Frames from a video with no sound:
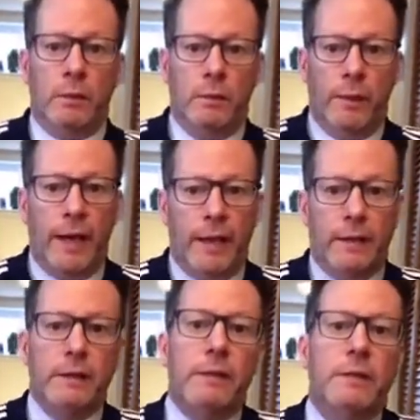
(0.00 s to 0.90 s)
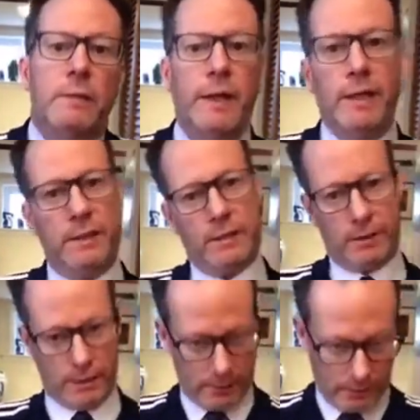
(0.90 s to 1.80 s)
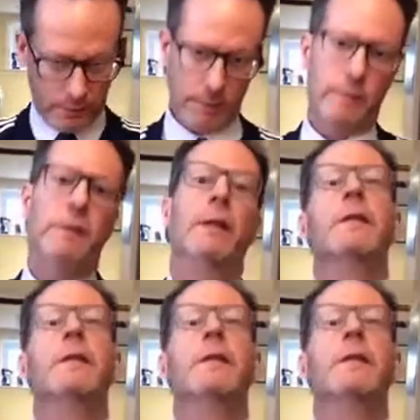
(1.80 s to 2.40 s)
back into the space. Sometimes I like to